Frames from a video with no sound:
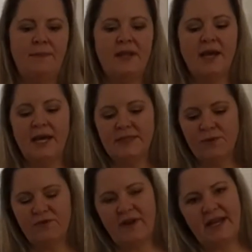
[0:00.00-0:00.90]
Because
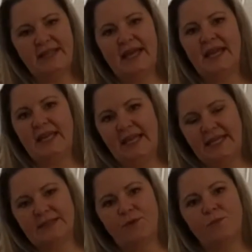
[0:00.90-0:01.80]
we're finding that
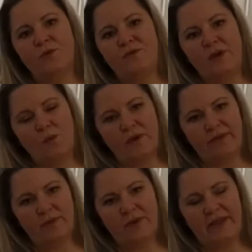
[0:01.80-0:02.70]
ease and we're moving
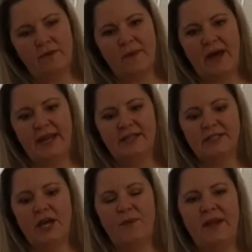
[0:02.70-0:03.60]
with the way the body
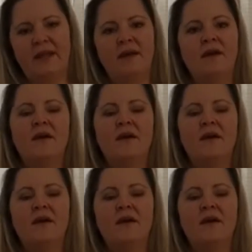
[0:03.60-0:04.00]
is going,